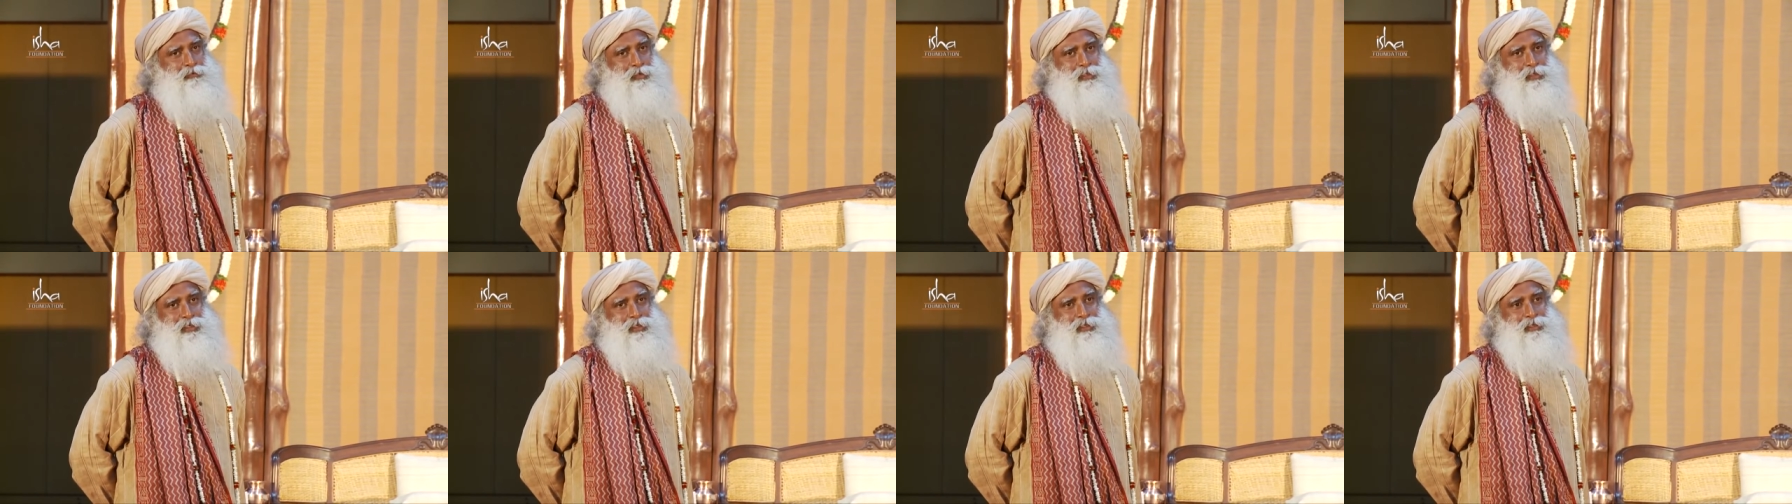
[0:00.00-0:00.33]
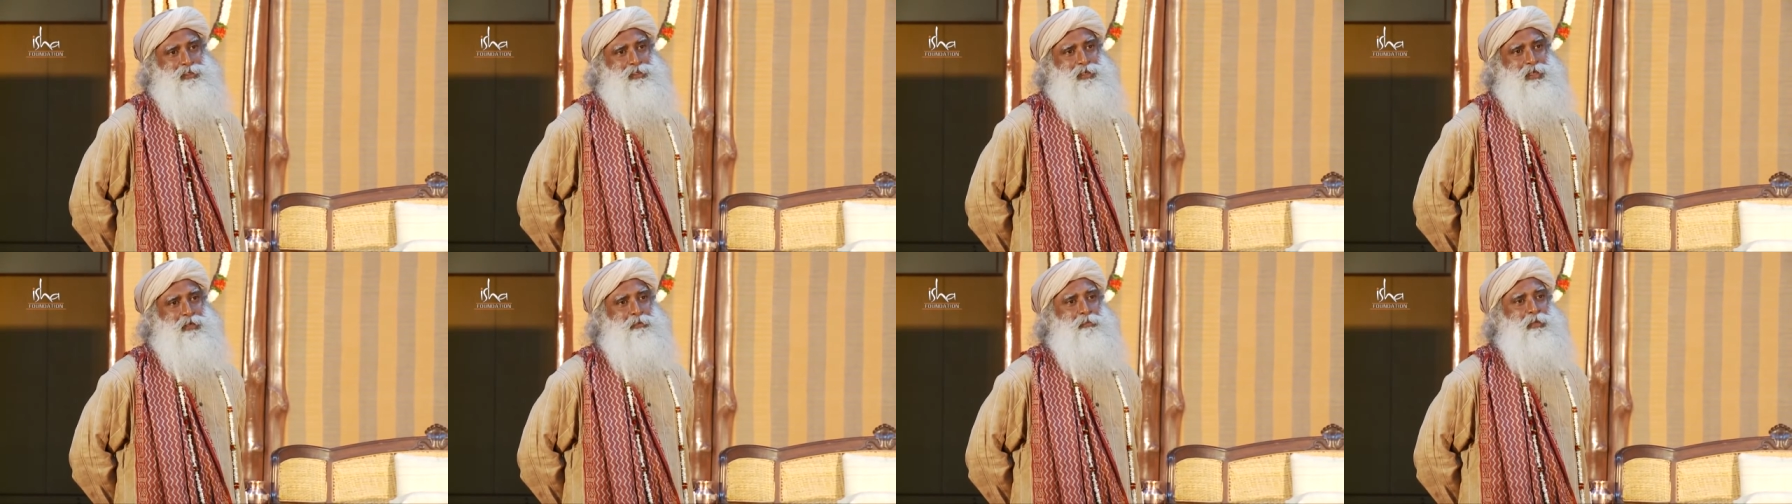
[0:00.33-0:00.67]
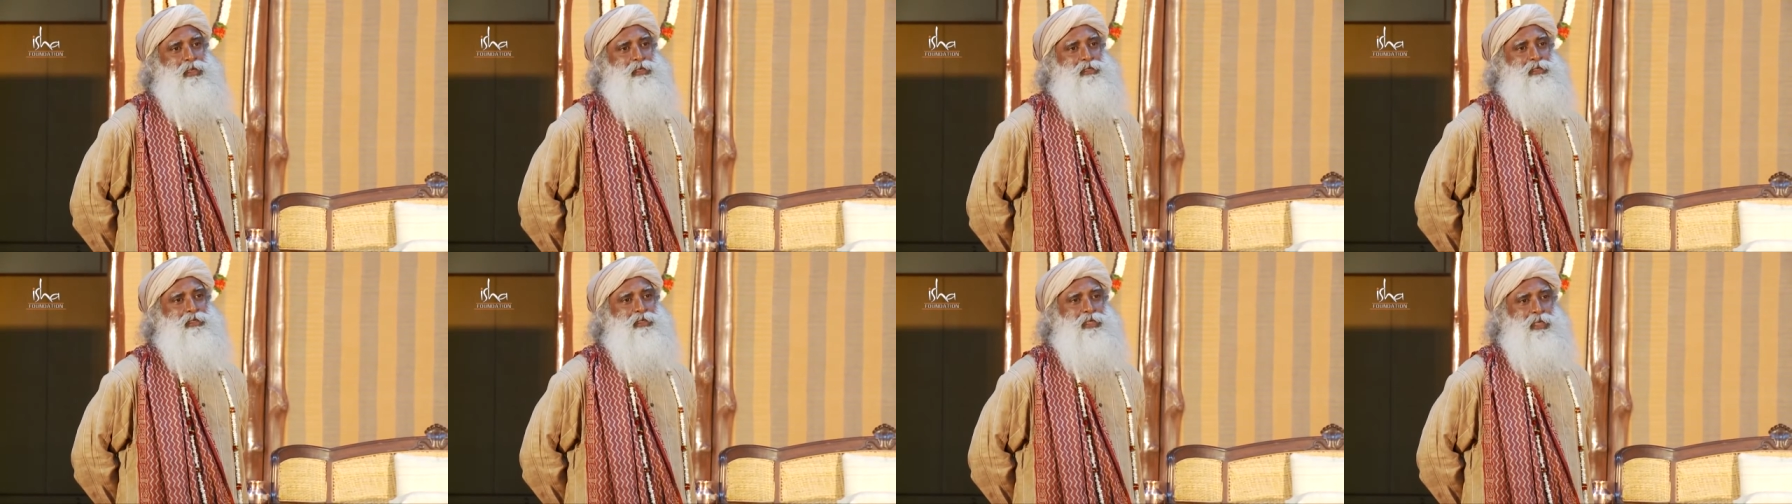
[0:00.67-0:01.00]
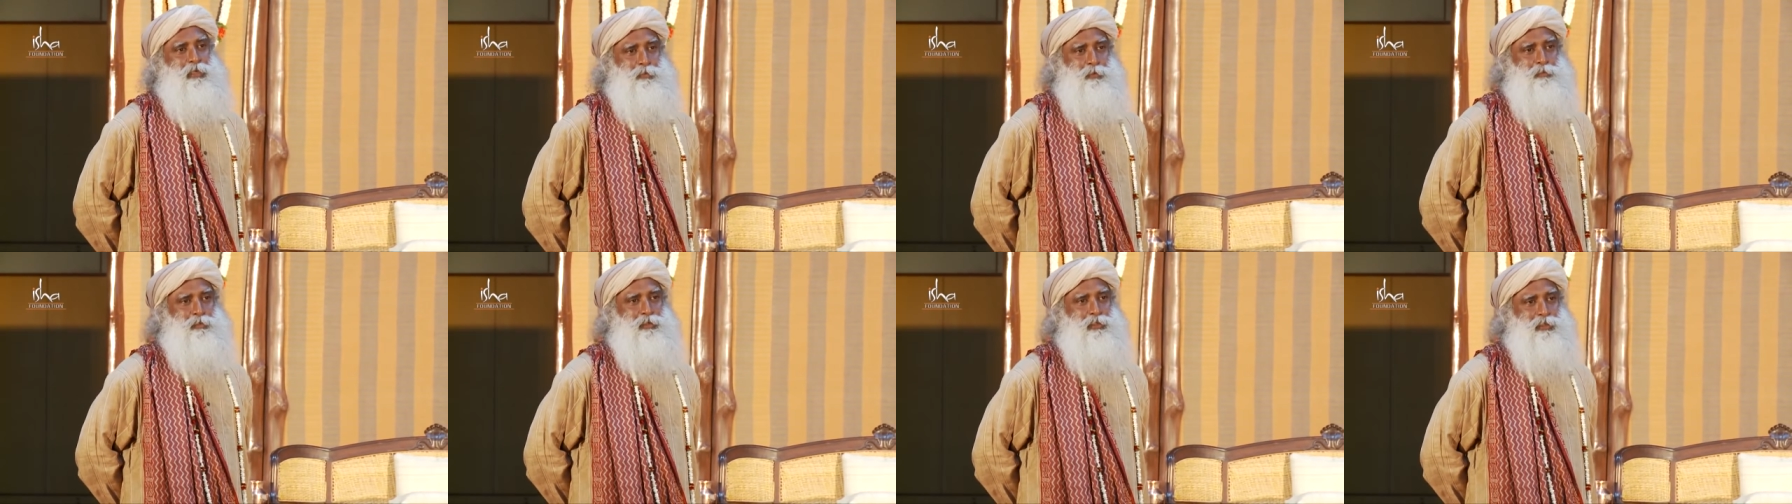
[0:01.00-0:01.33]
physical and mental
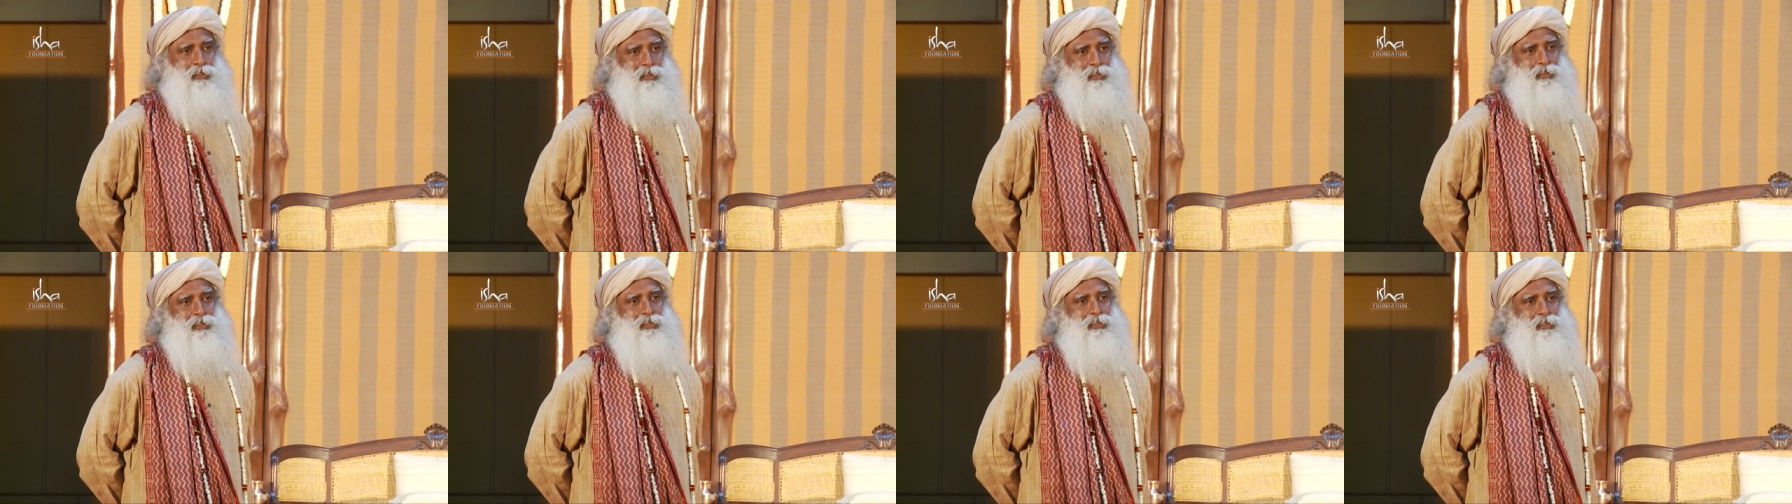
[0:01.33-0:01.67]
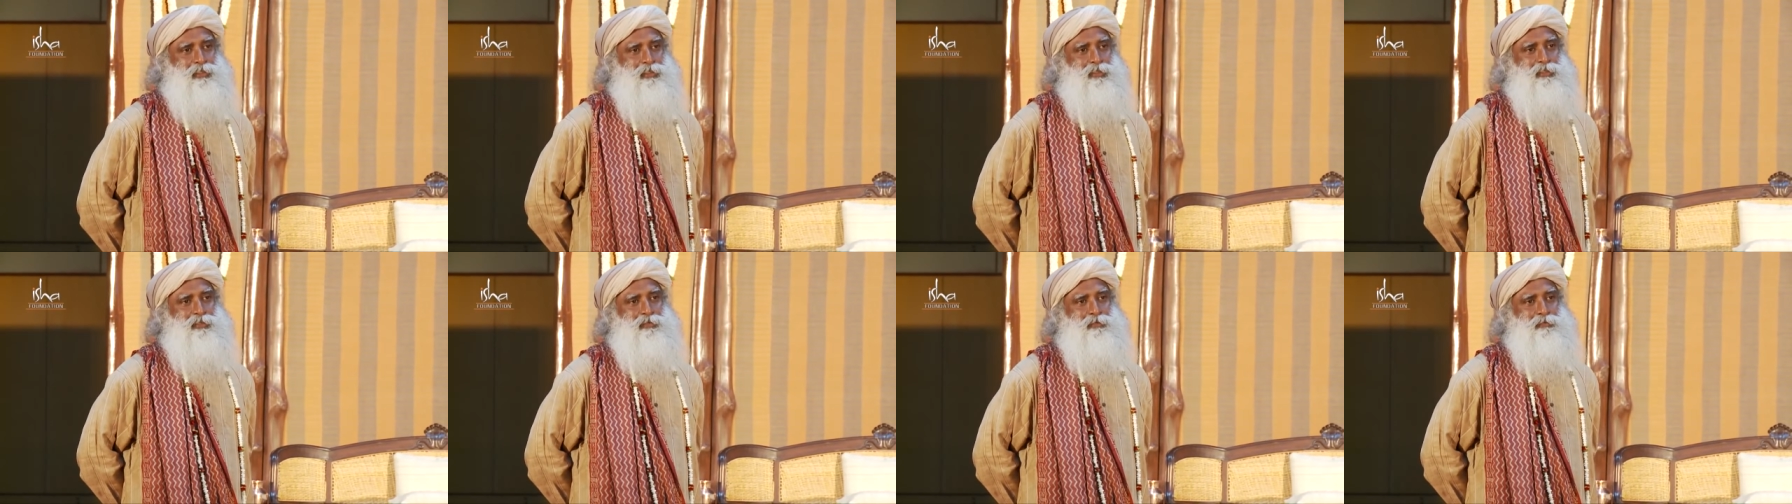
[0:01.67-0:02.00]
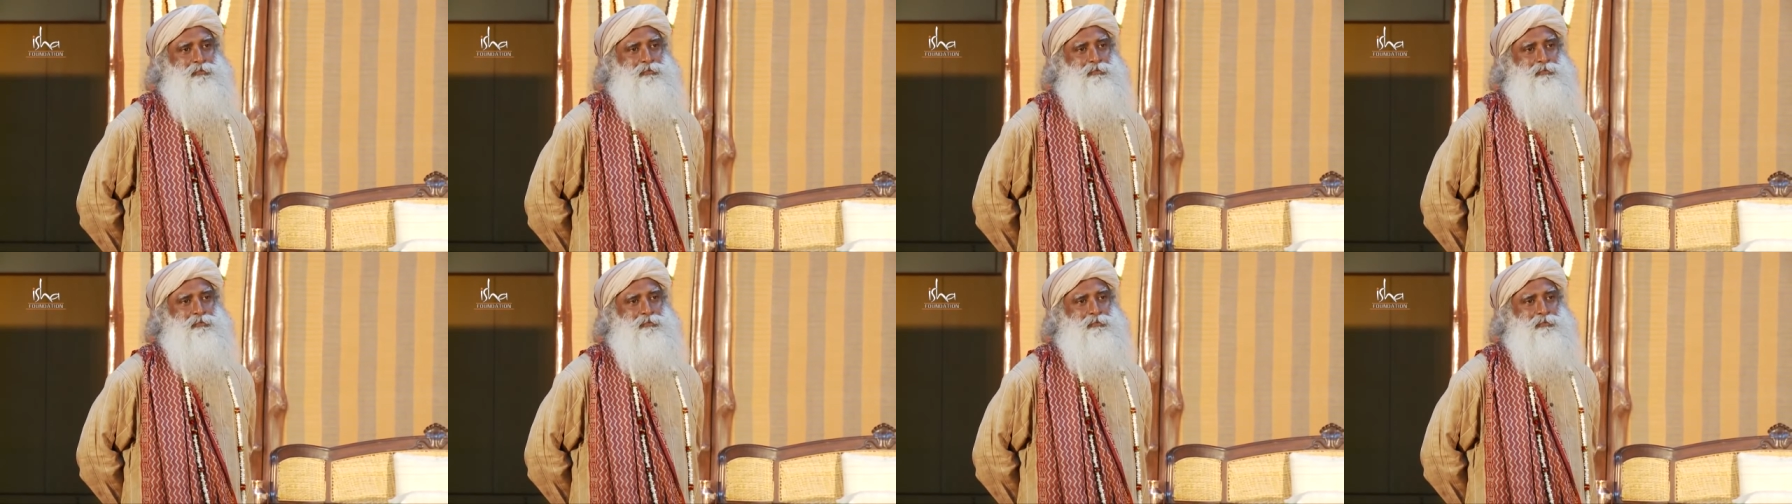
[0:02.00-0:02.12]
capabilities.